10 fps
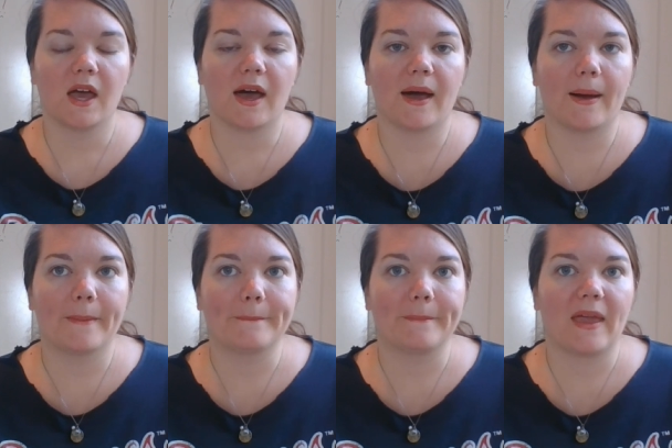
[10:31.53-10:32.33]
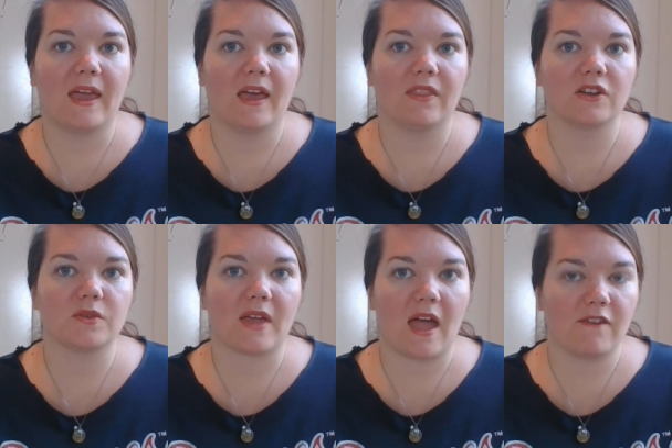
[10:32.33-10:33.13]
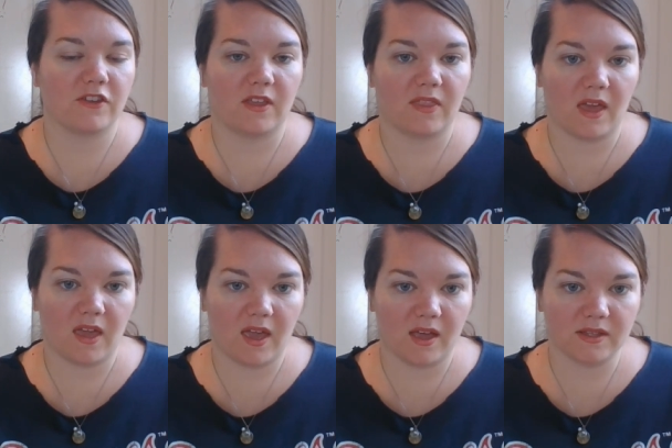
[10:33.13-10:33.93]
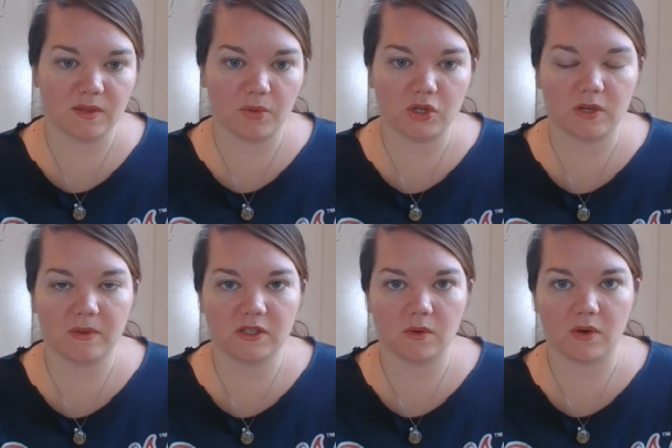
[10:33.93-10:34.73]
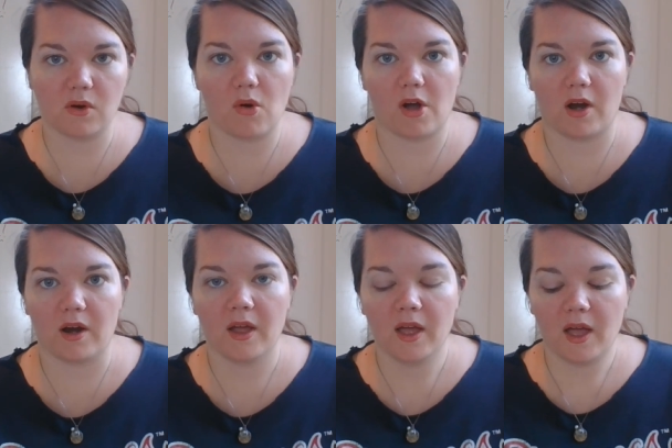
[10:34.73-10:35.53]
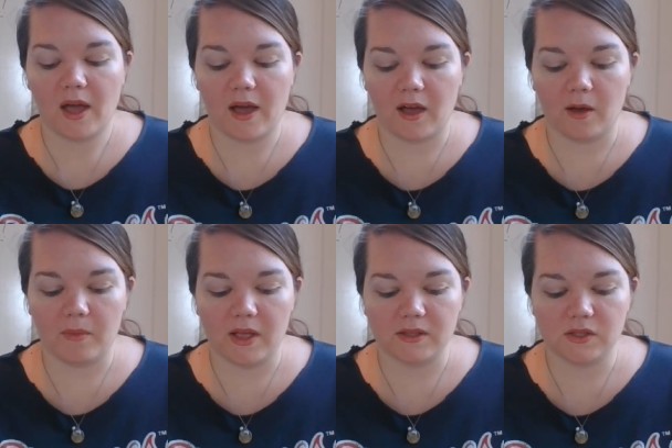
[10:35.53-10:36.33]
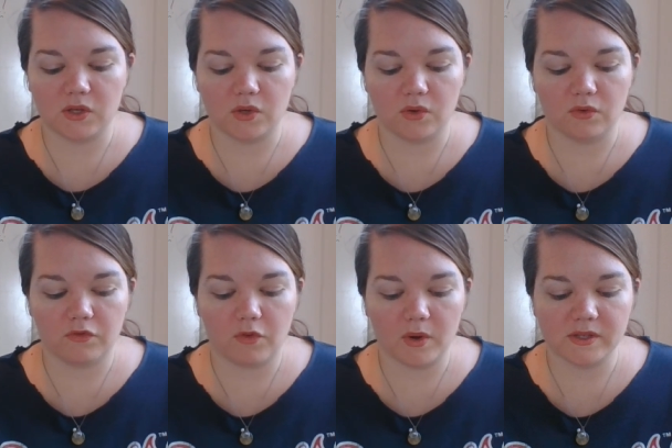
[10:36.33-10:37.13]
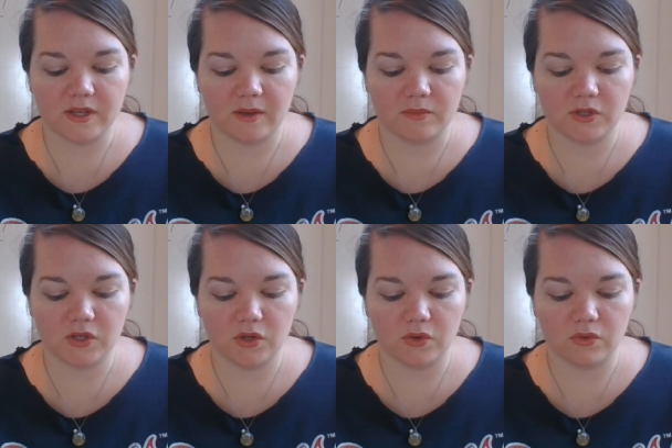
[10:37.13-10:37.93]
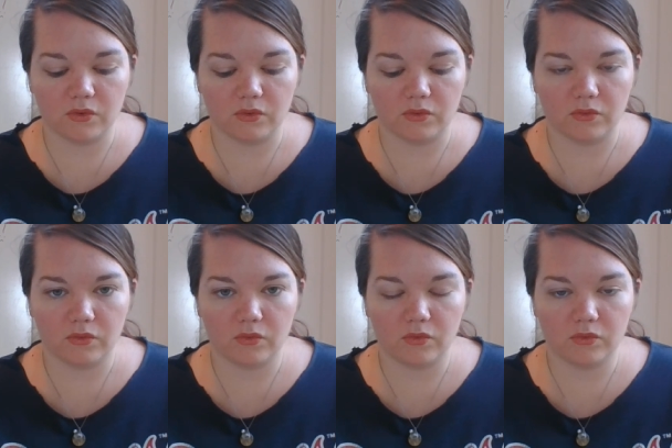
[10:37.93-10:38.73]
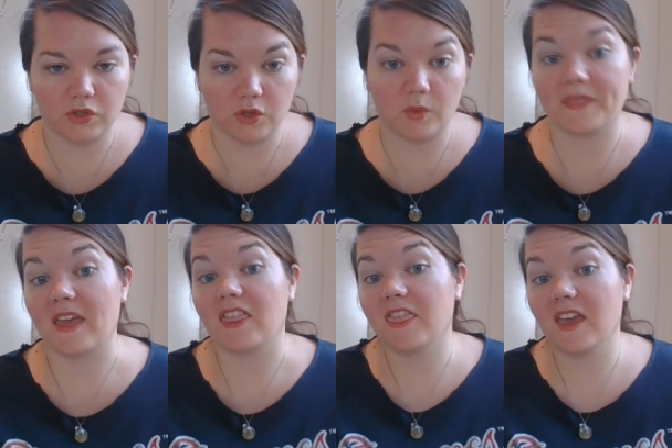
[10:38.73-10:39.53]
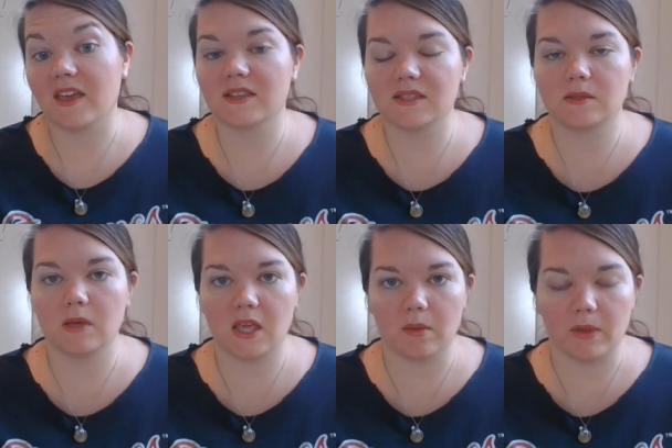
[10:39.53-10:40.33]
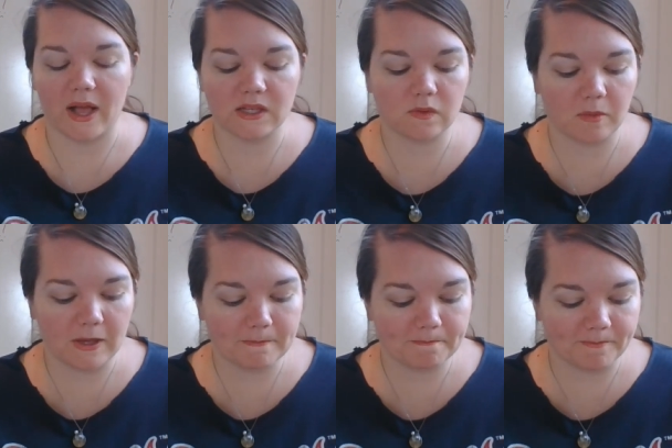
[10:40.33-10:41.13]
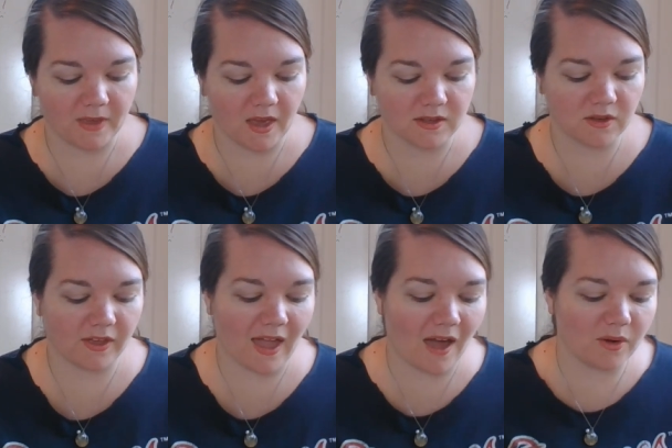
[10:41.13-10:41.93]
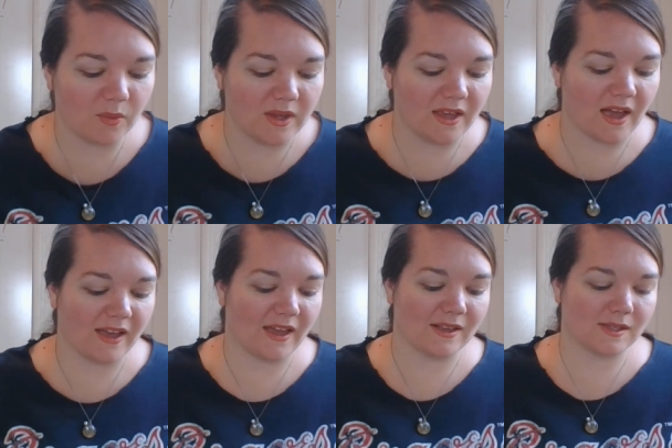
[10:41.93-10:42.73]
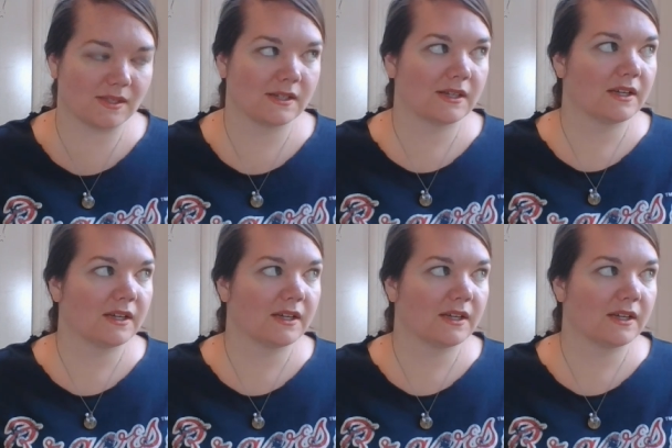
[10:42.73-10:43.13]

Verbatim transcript: um, and they're doing everything they can to push him into a corner um, and to force him to do what they think is speaking blasphemy. Okay, so like, how do we, I guess,